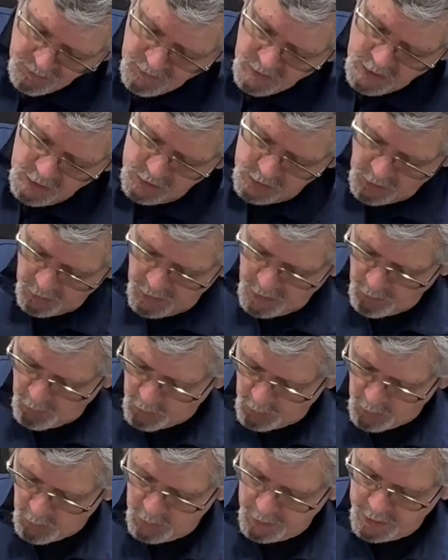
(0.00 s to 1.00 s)
so that
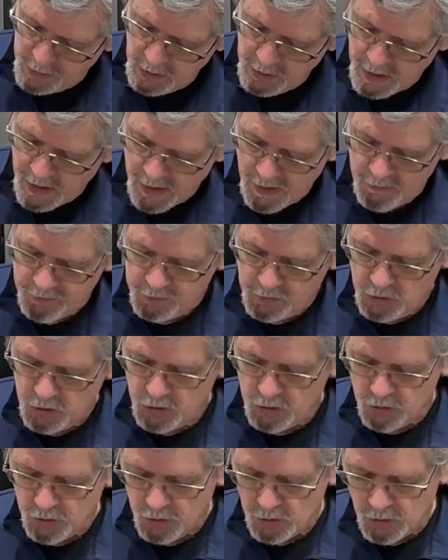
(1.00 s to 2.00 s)
we're only going to have
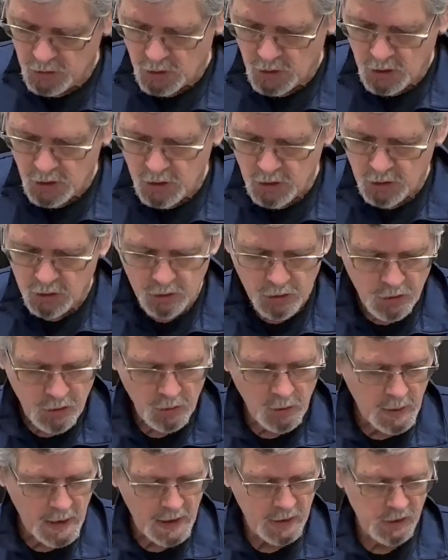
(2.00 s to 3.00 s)

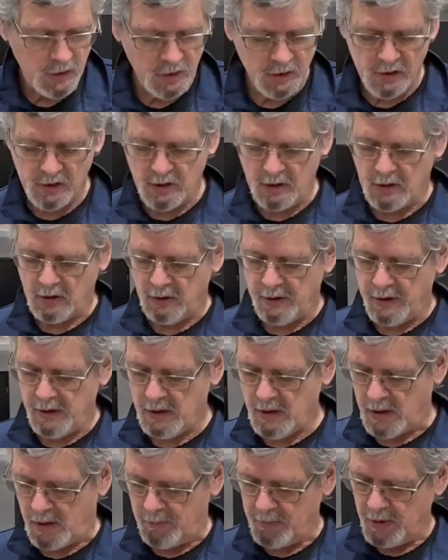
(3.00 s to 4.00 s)
2 edges to clean
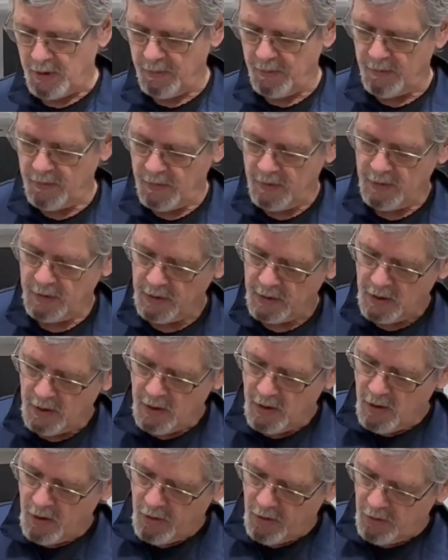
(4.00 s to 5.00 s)
up.
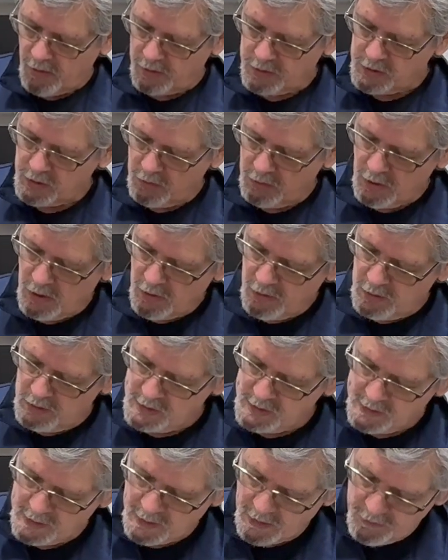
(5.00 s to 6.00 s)
Also
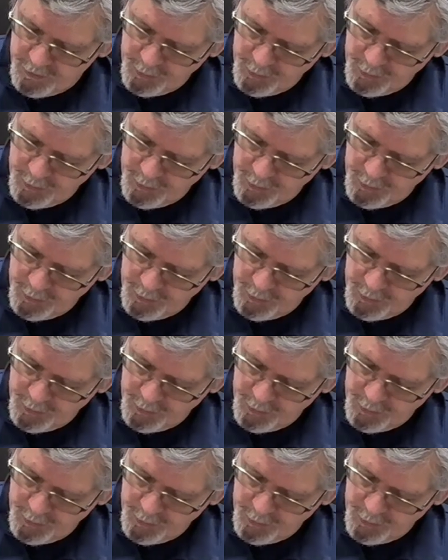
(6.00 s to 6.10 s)
notice that I've